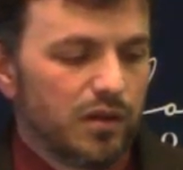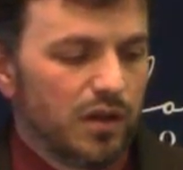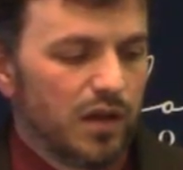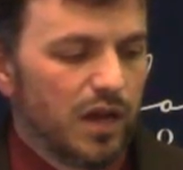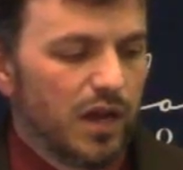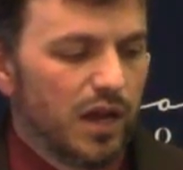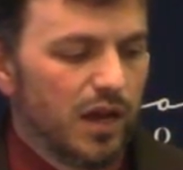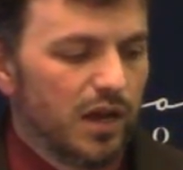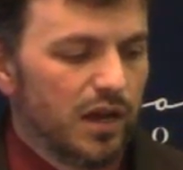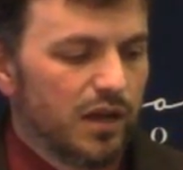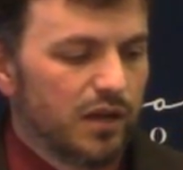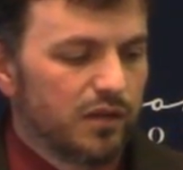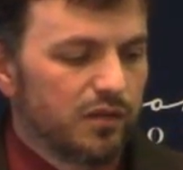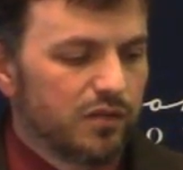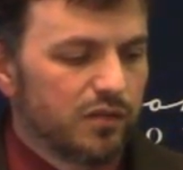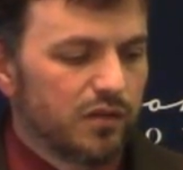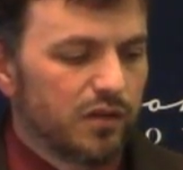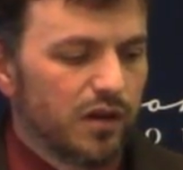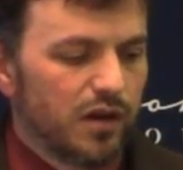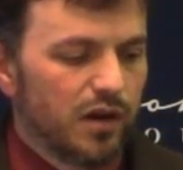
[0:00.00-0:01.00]

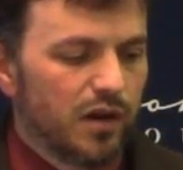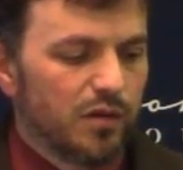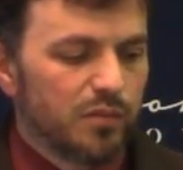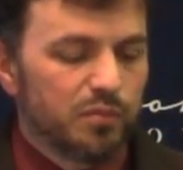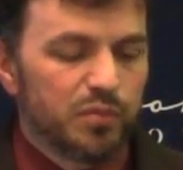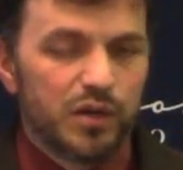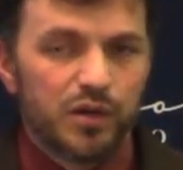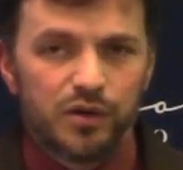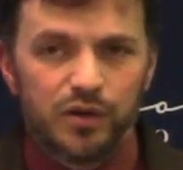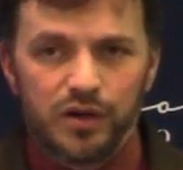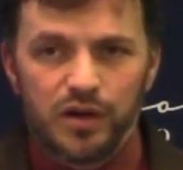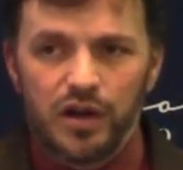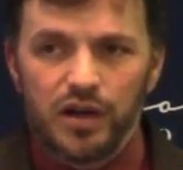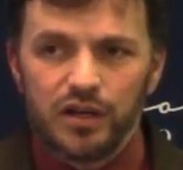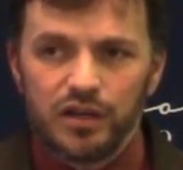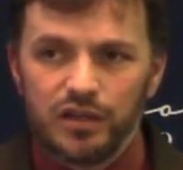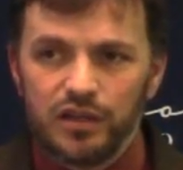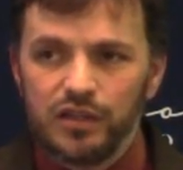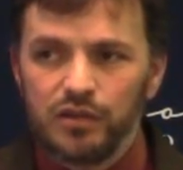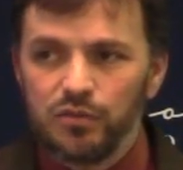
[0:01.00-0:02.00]
and um,
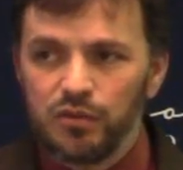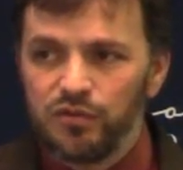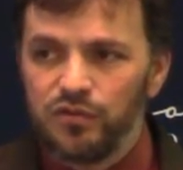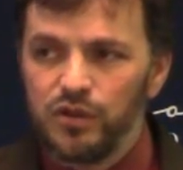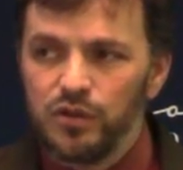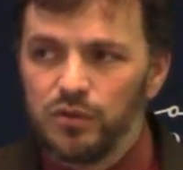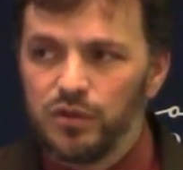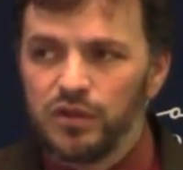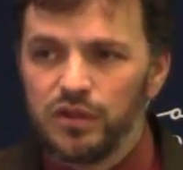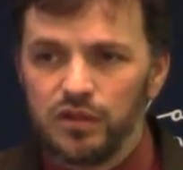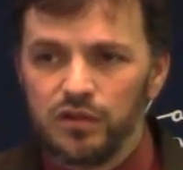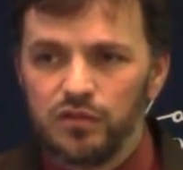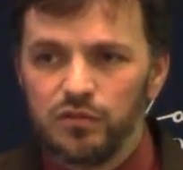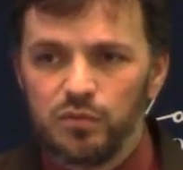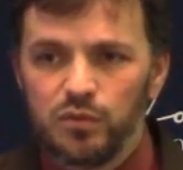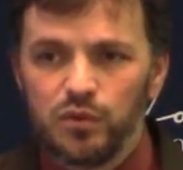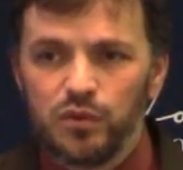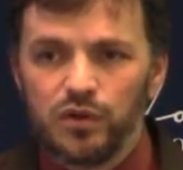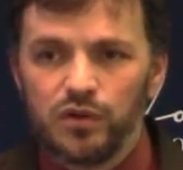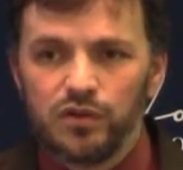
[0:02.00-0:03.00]
periodically reviewing these
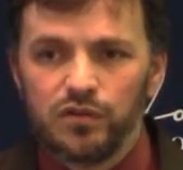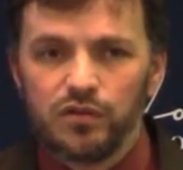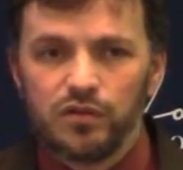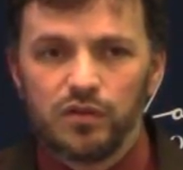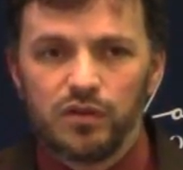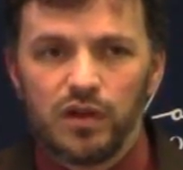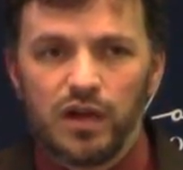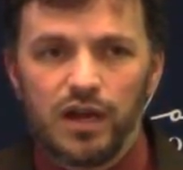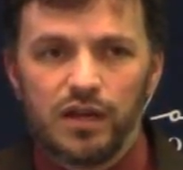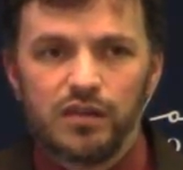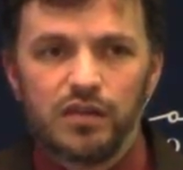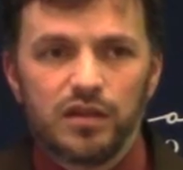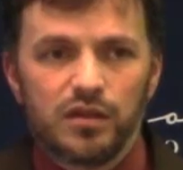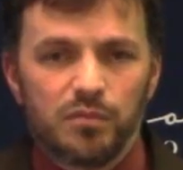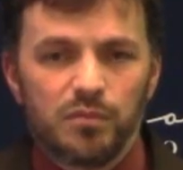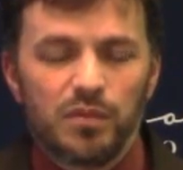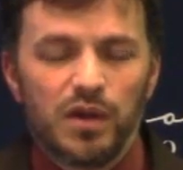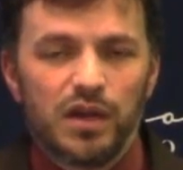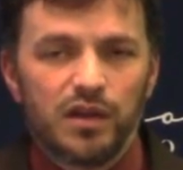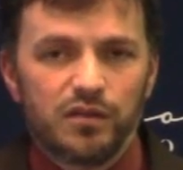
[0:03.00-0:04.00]
boards, I think
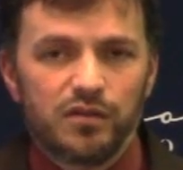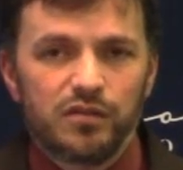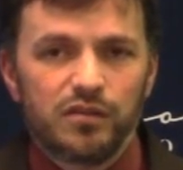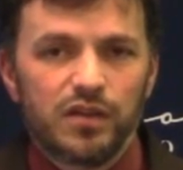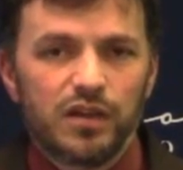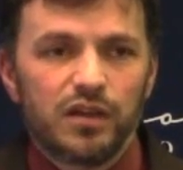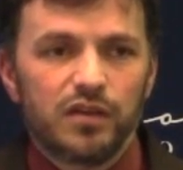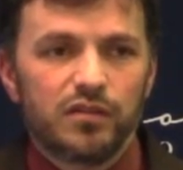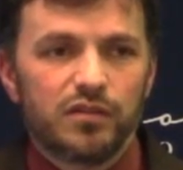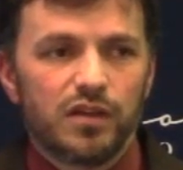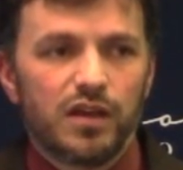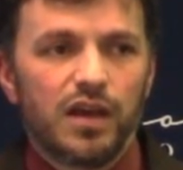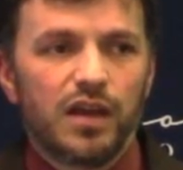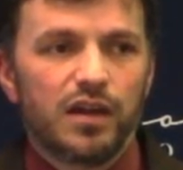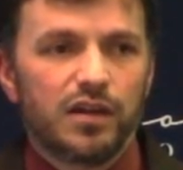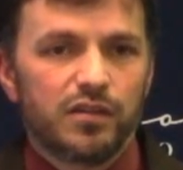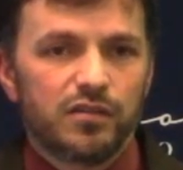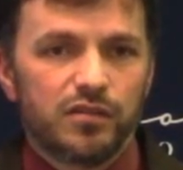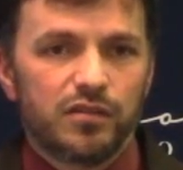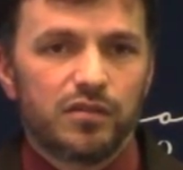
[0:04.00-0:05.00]
makes sense
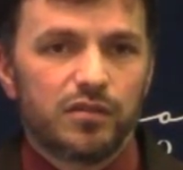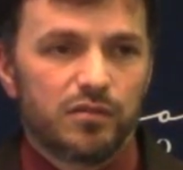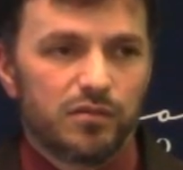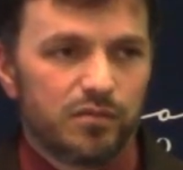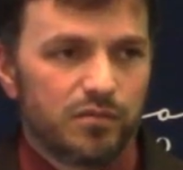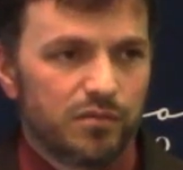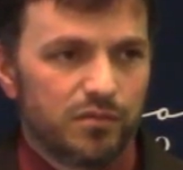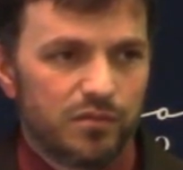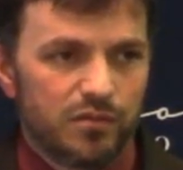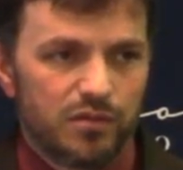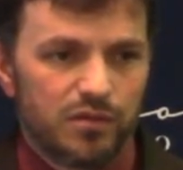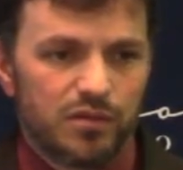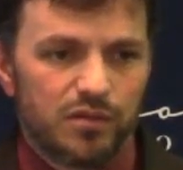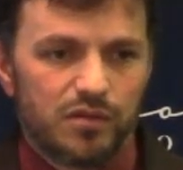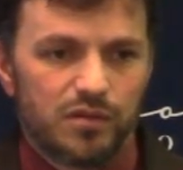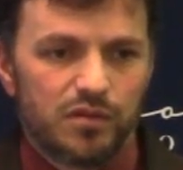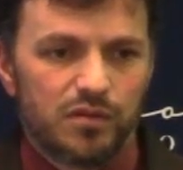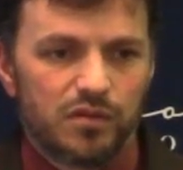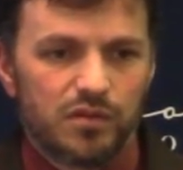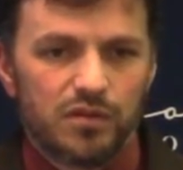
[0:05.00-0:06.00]
as
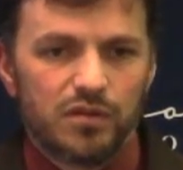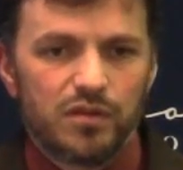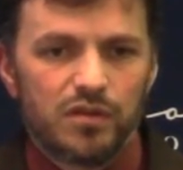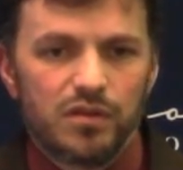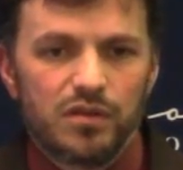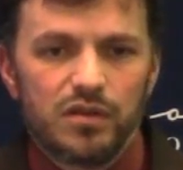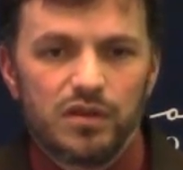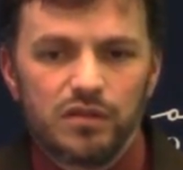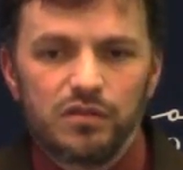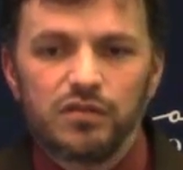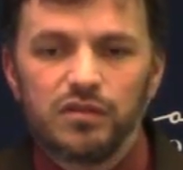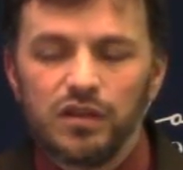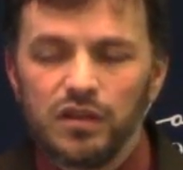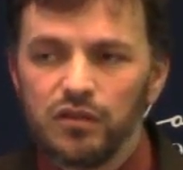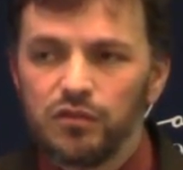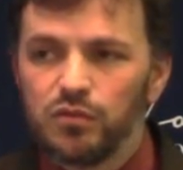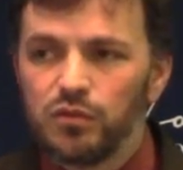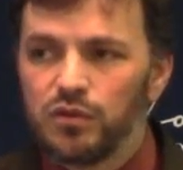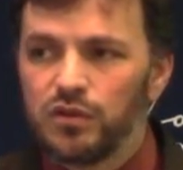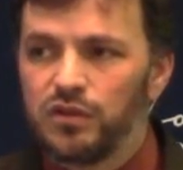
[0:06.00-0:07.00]
these
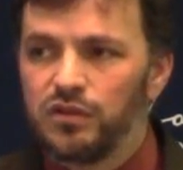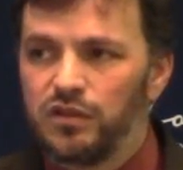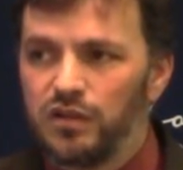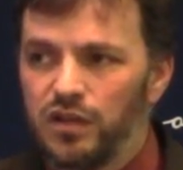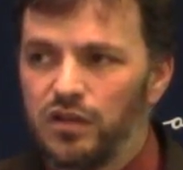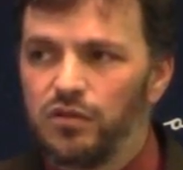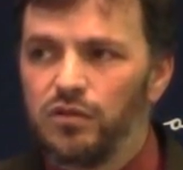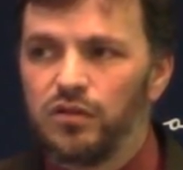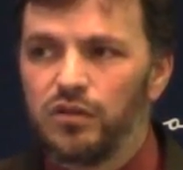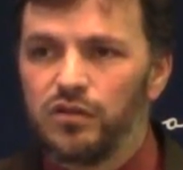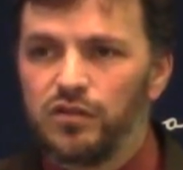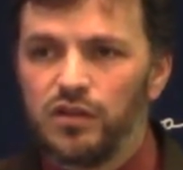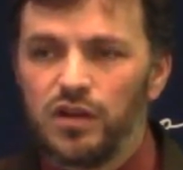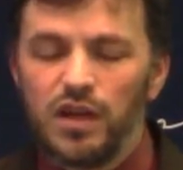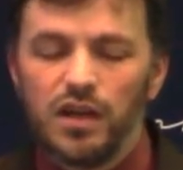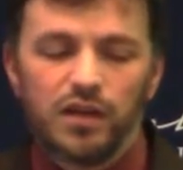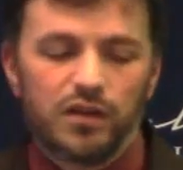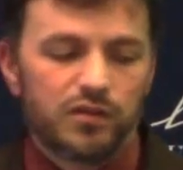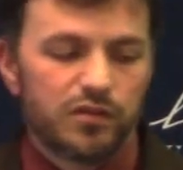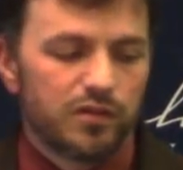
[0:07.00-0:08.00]
things will continue to
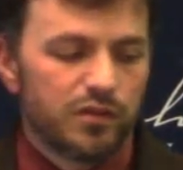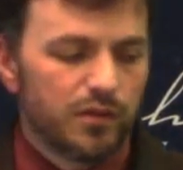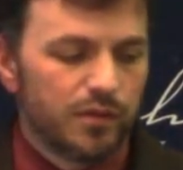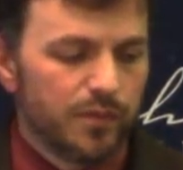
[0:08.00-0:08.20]
change.